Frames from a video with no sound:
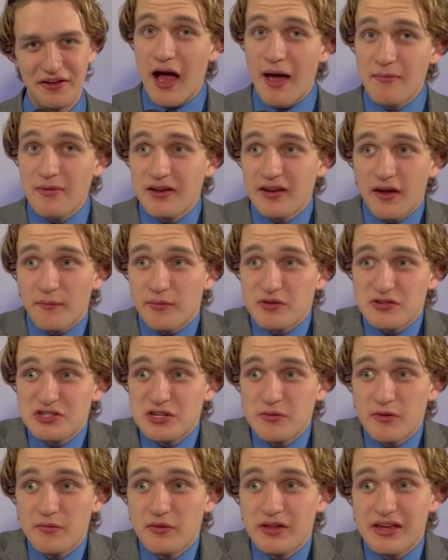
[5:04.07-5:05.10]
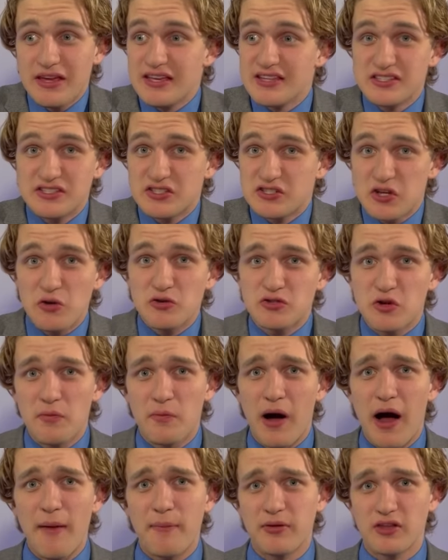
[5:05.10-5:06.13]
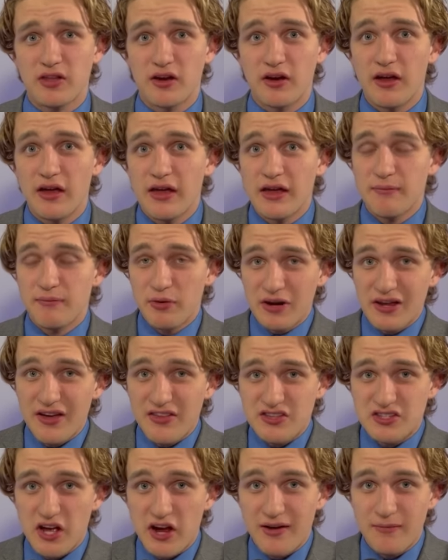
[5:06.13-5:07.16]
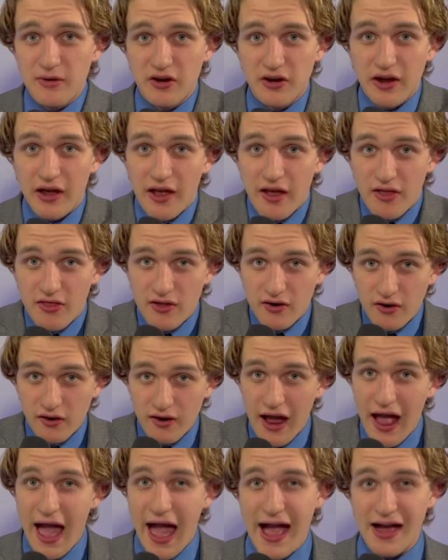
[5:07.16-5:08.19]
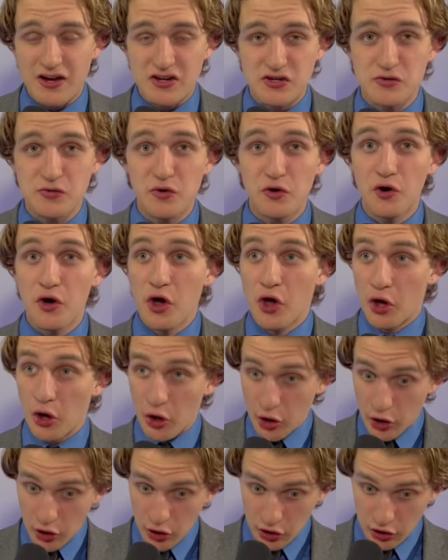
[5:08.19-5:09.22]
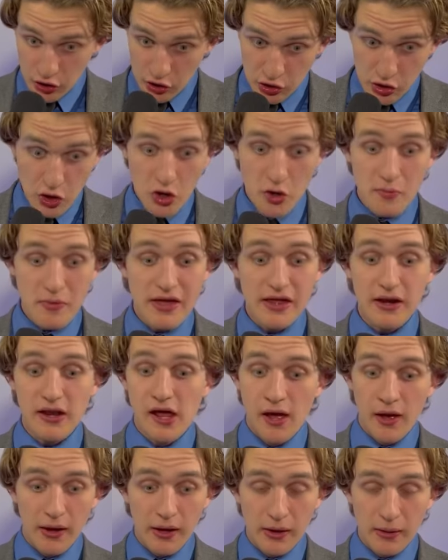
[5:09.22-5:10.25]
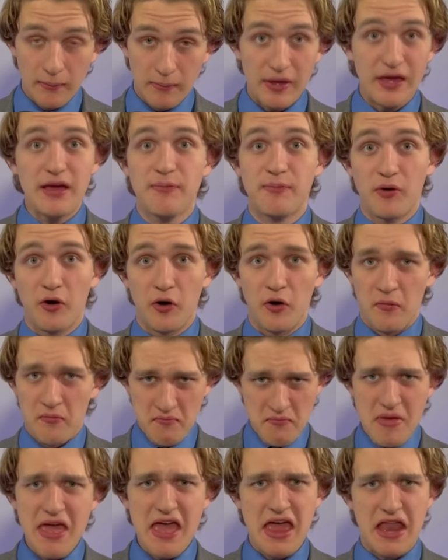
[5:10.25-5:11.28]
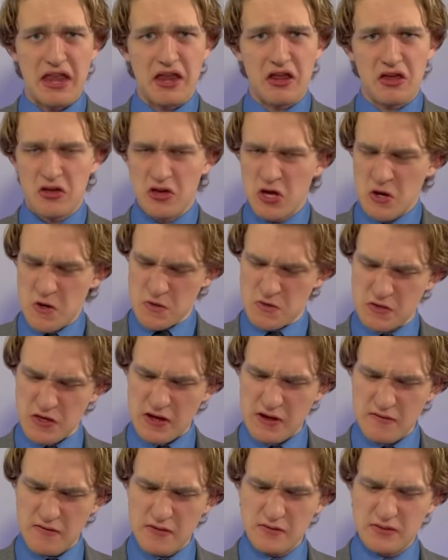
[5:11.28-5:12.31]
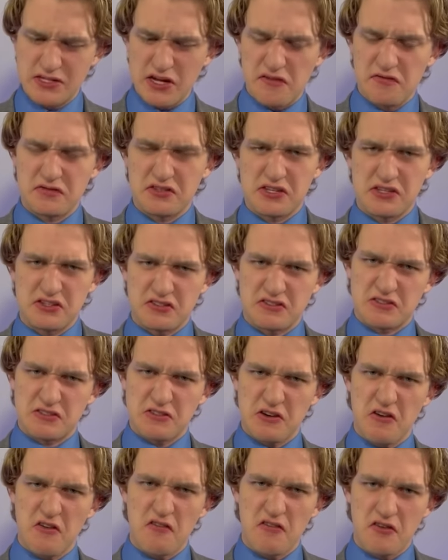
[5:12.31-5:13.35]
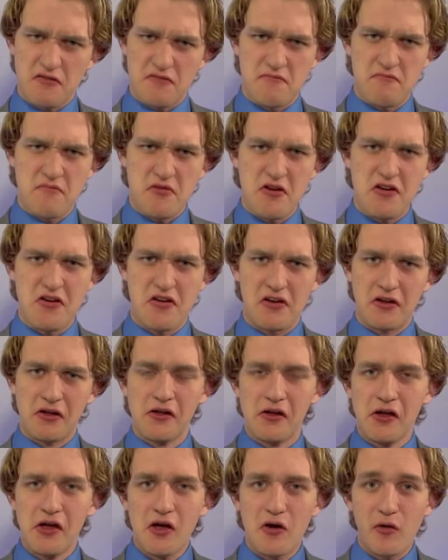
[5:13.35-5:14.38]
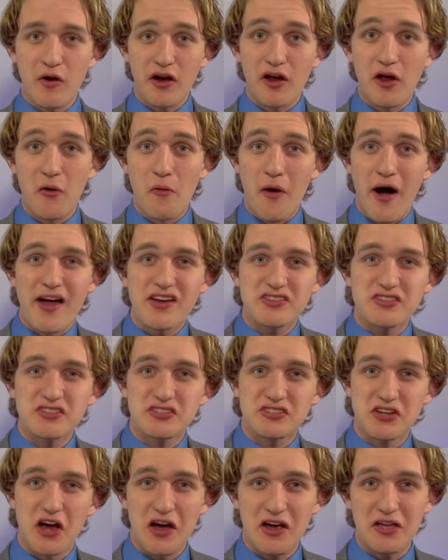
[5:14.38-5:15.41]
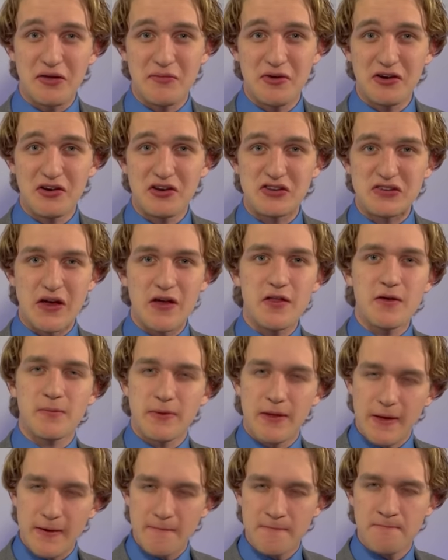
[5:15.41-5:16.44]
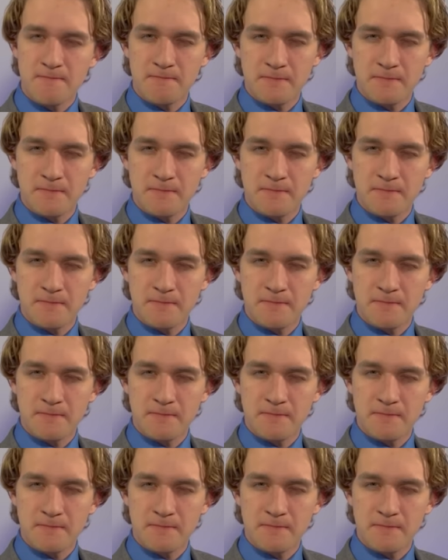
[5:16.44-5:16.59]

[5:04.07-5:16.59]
I mean, presumably, he's so popular, putting out this documentary, there are actual human people, men, who think of themselves as conservative men, who are gonna watch this documentary trailer and be like,